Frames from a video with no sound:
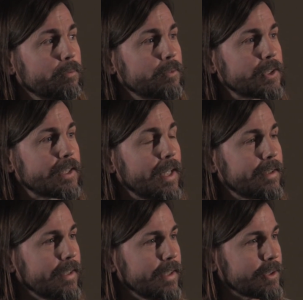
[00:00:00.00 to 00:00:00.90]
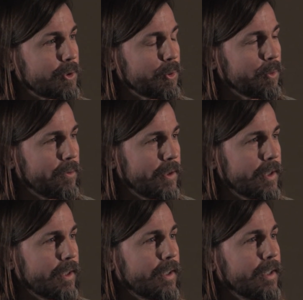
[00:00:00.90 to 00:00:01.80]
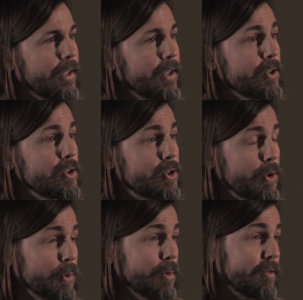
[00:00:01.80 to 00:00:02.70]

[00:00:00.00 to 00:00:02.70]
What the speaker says: said is called the Zoo